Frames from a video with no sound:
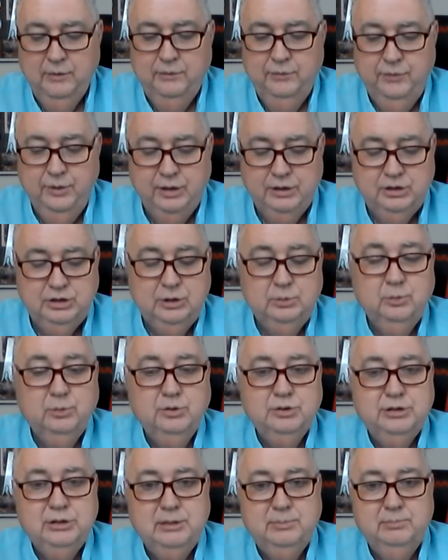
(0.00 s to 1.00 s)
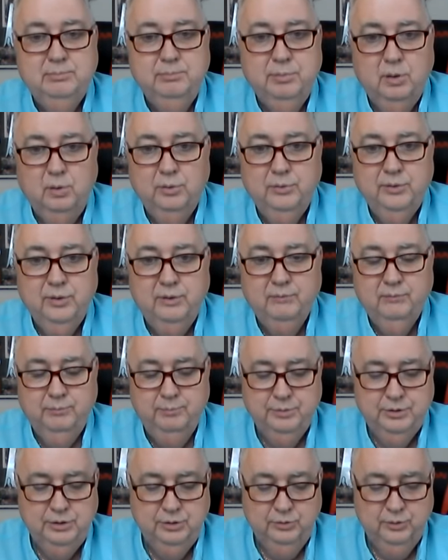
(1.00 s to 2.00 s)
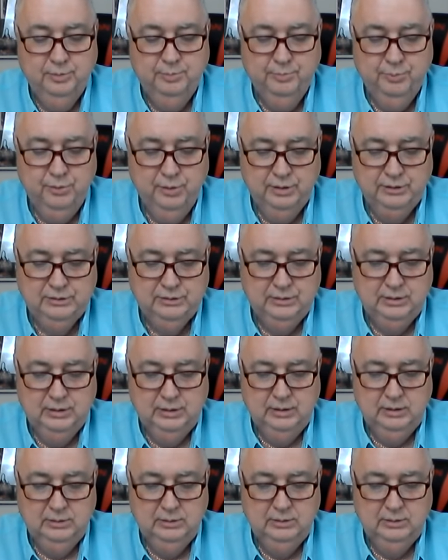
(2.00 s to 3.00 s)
Then she will send both of them to the president.